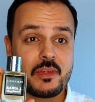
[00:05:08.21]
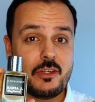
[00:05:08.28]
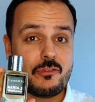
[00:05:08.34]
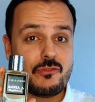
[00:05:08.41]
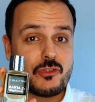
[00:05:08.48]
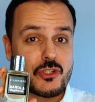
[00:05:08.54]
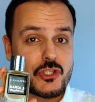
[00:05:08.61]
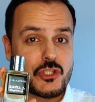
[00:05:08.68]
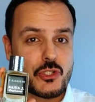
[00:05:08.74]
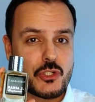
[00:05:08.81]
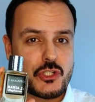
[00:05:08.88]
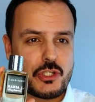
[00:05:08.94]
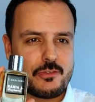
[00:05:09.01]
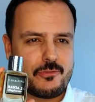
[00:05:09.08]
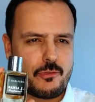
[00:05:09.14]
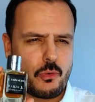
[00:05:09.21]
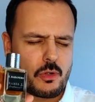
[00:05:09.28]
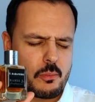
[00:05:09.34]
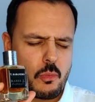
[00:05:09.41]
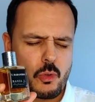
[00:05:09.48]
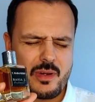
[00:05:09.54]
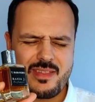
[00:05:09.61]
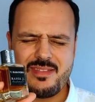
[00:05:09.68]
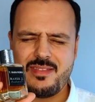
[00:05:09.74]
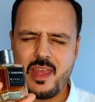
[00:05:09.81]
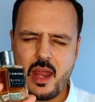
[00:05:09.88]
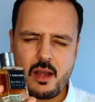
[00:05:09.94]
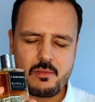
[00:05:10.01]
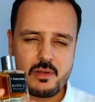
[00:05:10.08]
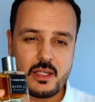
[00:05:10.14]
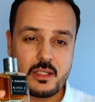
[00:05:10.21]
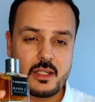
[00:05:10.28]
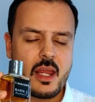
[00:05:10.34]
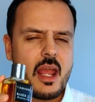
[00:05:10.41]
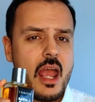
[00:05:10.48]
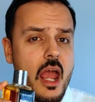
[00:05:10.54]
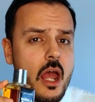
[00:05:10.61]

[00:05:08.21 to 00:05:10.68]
If you're searching for a more daring,